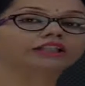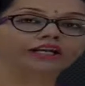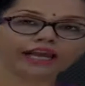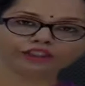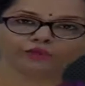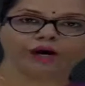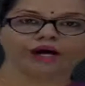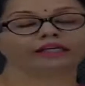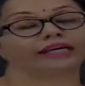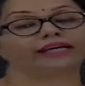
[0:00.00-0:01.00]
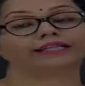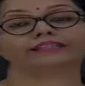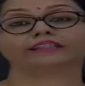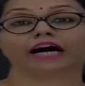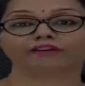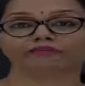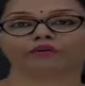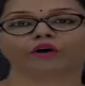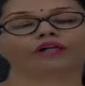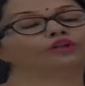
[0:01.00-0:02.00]
the next one is
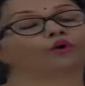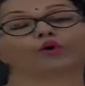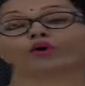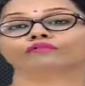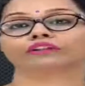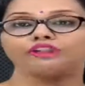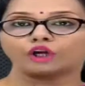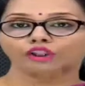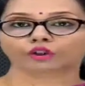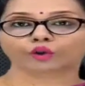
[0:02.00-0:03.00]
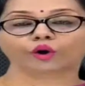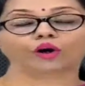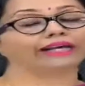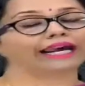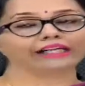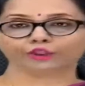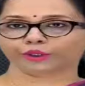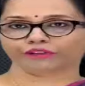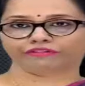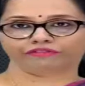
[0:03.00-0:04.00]
typhoid, or which is also called
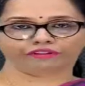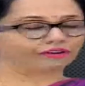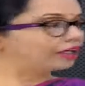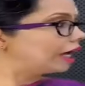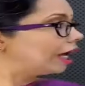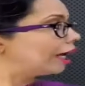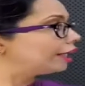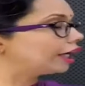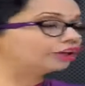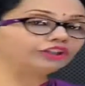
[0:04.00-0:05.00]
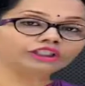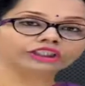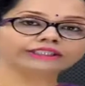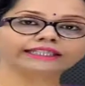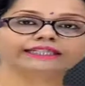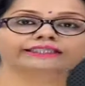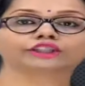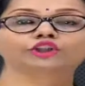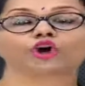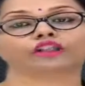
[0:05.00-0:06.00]
enteric fever. Now this disease is
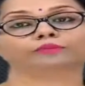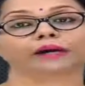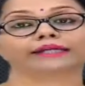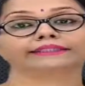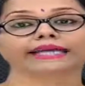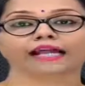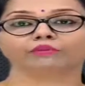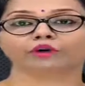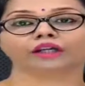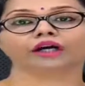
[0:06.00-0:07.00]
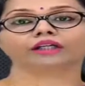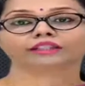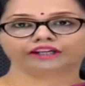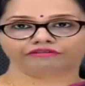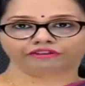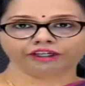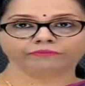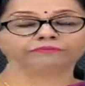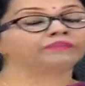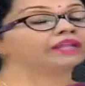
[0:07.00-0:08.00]
caused by Salmonella typhi,
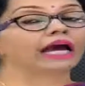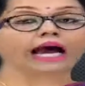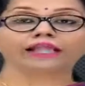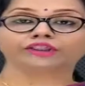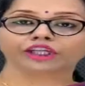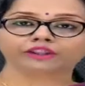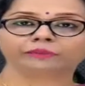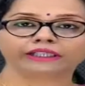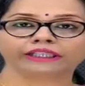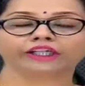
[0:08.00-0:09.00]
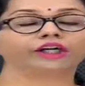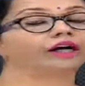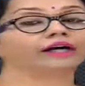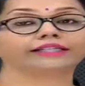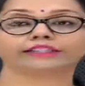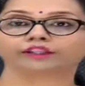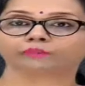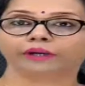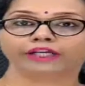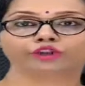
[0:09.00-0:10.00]
and this bacteria is
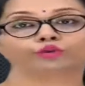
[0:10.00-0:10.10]
spread